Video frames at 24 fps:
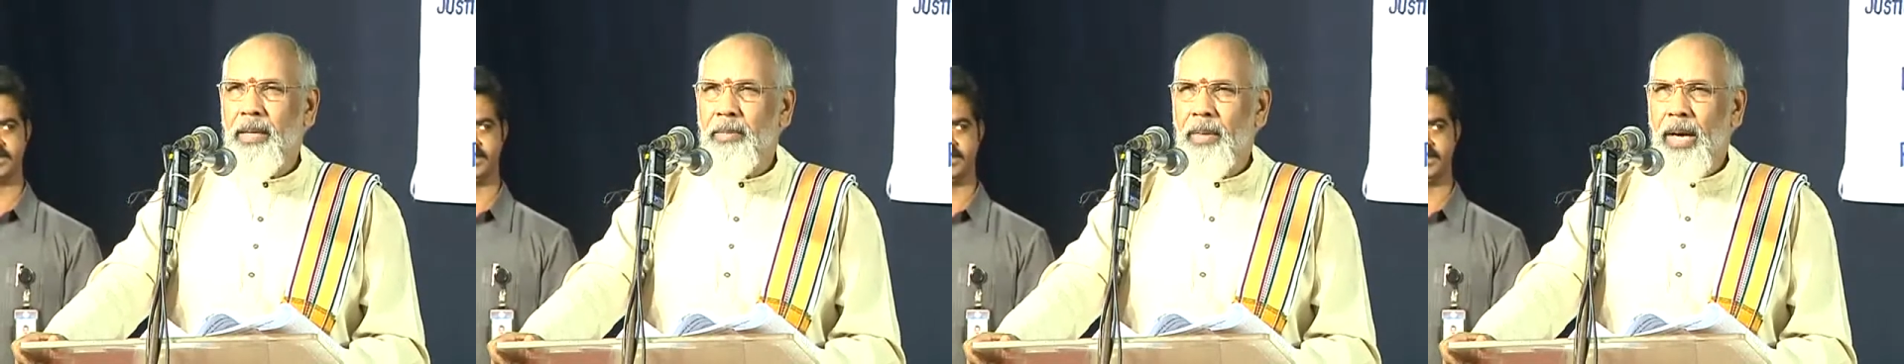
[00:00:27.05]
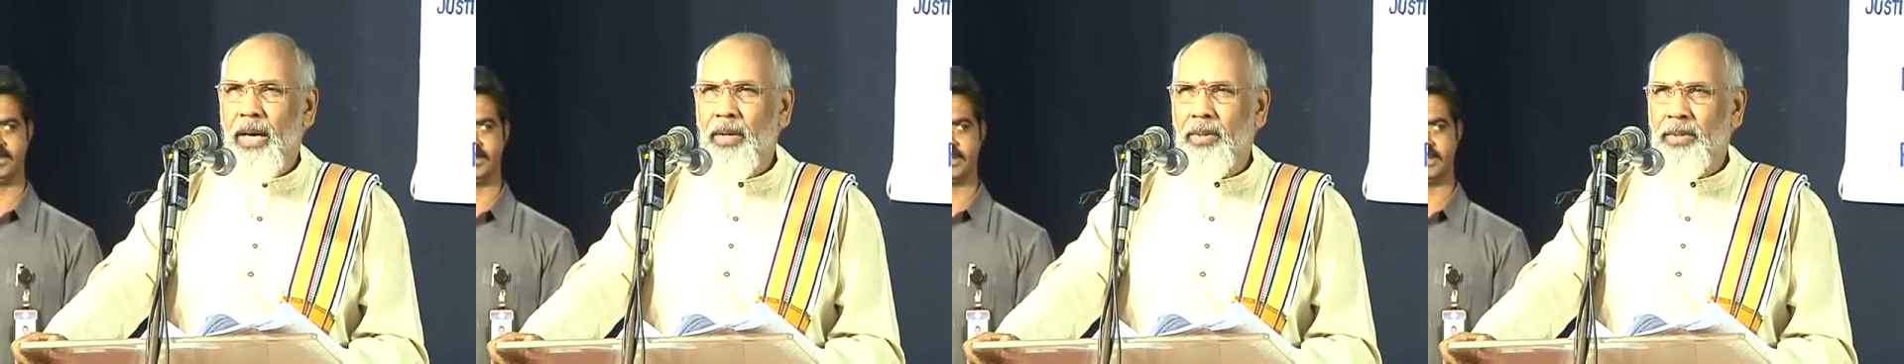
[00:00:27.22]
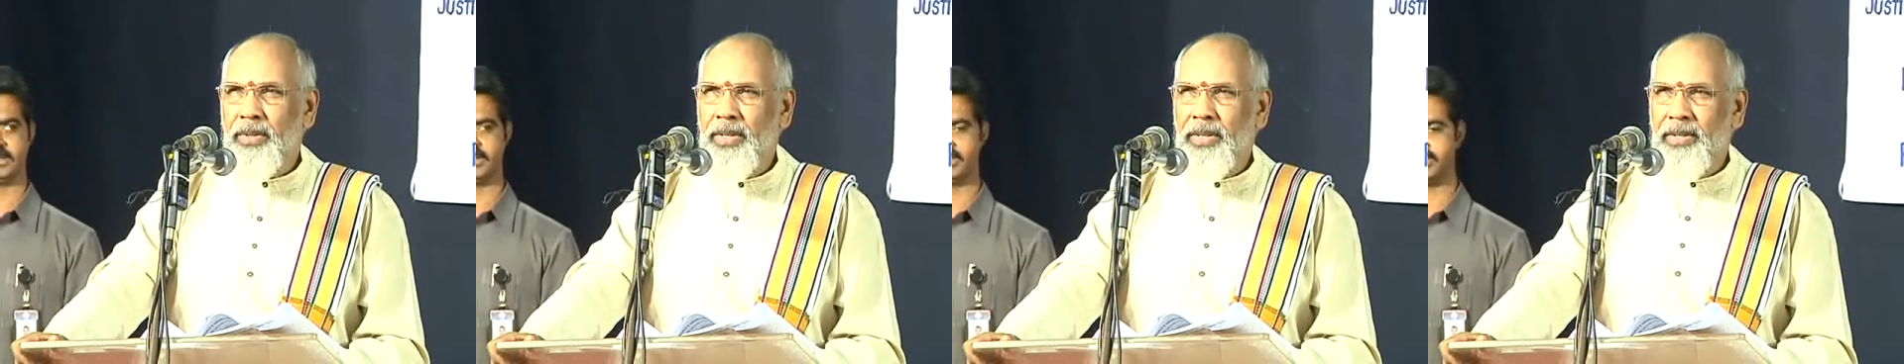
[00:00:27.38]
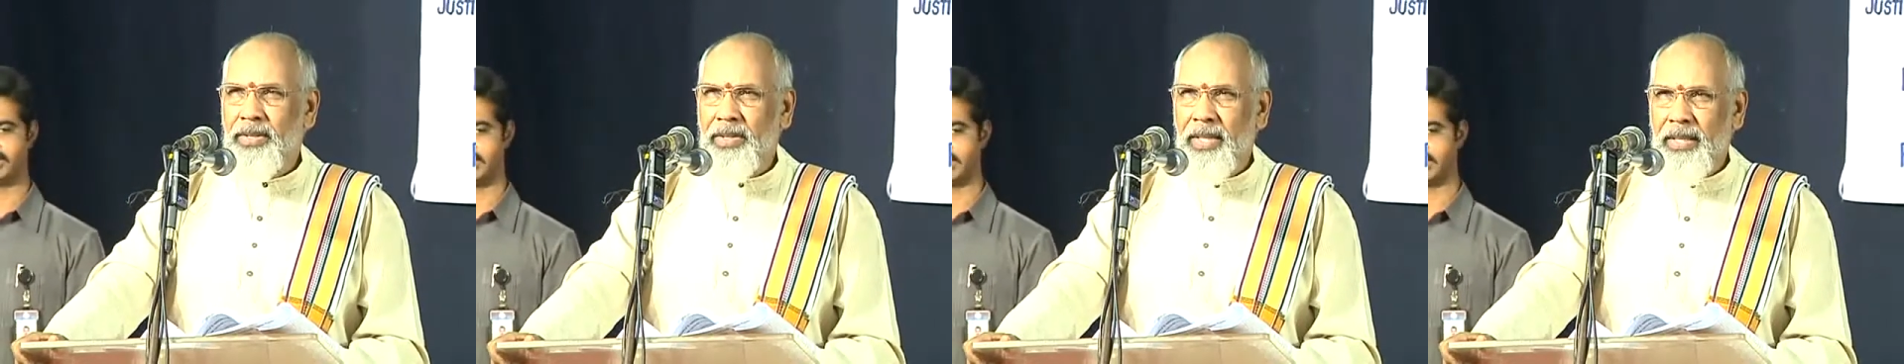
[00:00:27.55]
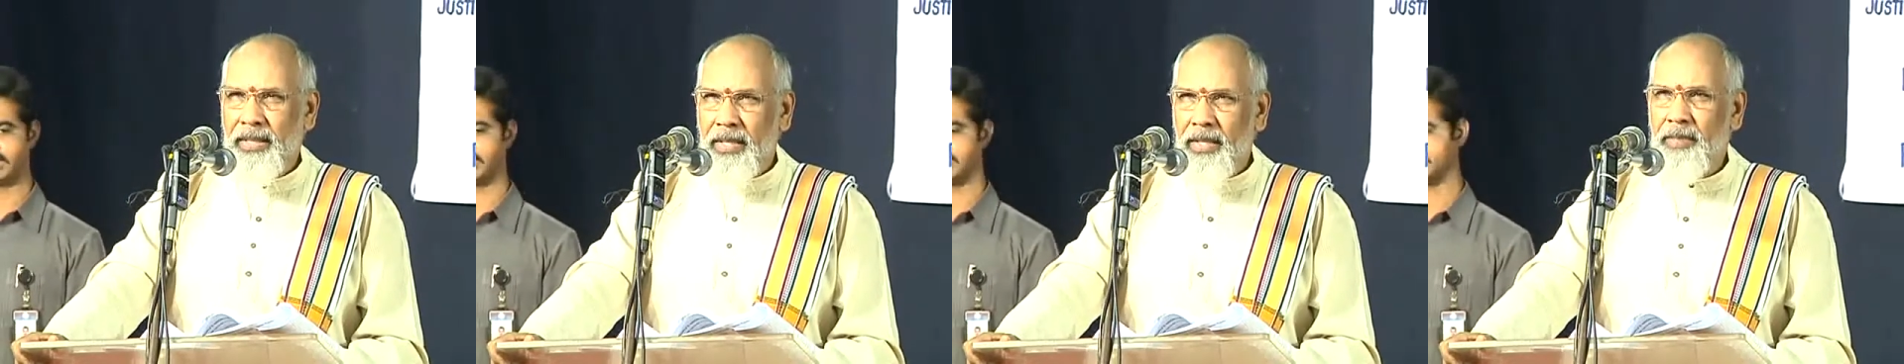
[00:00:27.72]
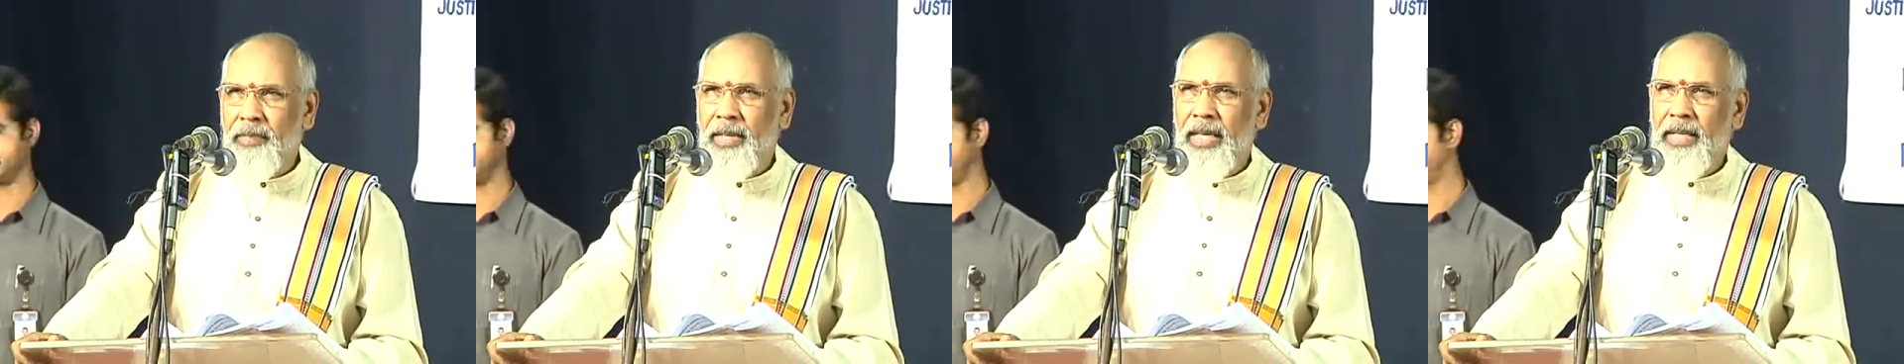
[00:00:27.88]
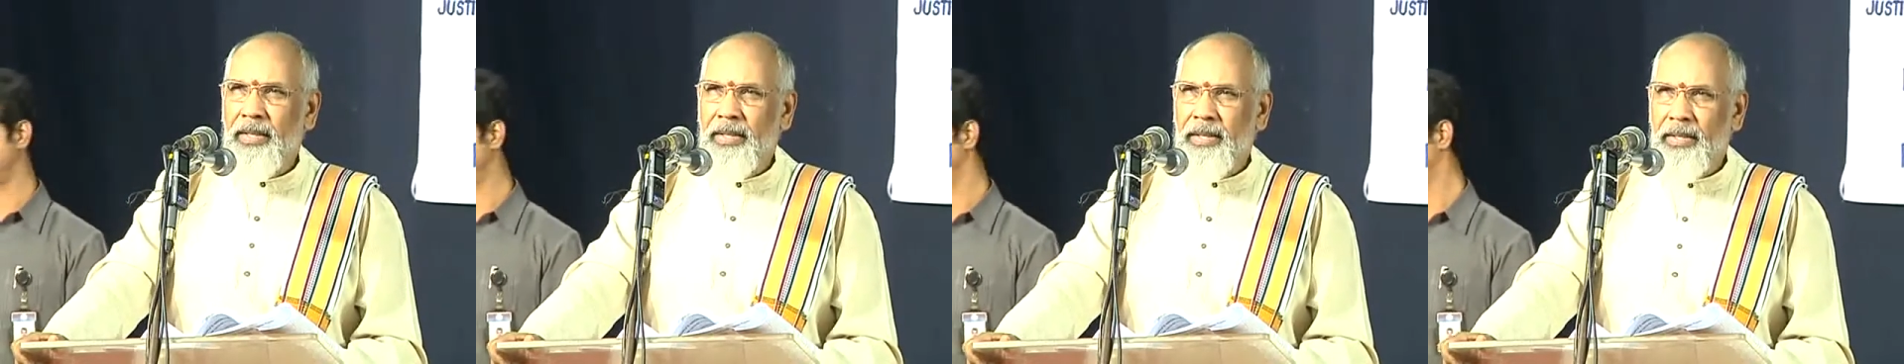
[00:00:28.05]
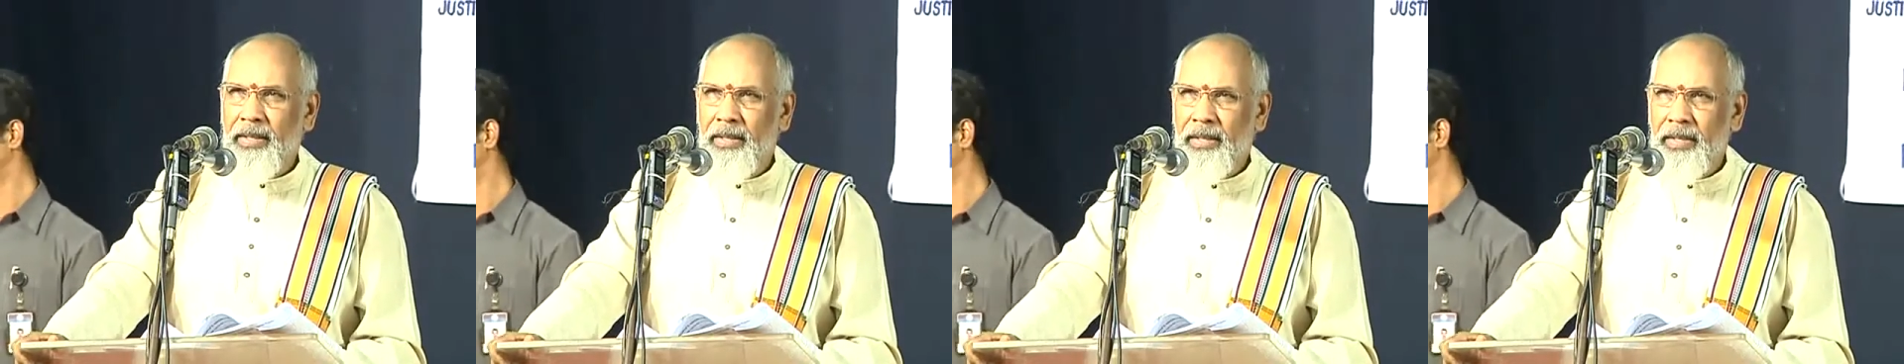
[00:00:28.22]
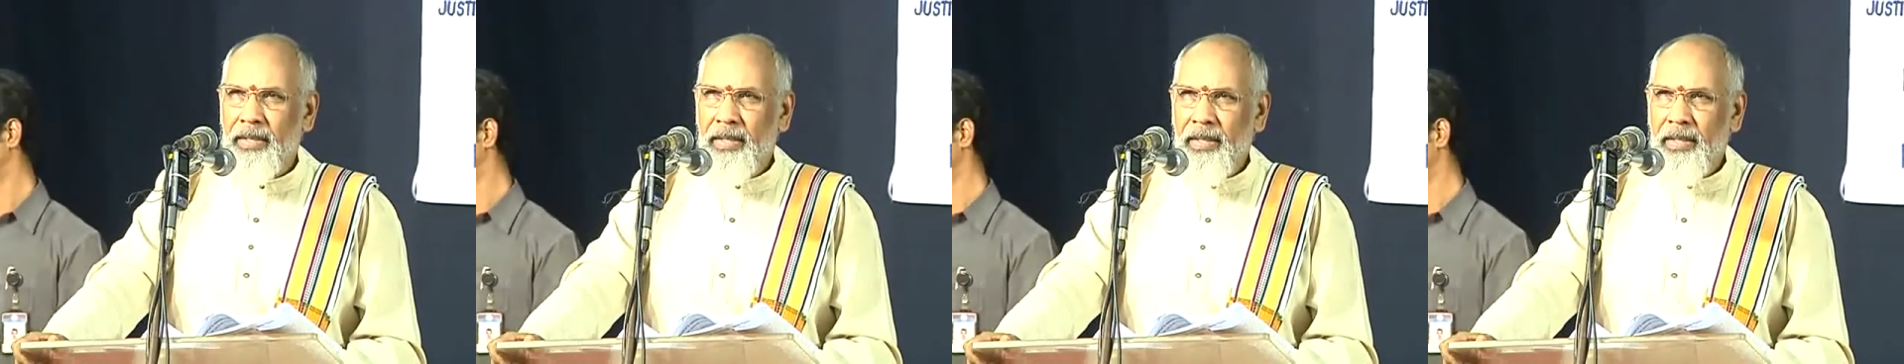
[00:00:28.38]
about a settlement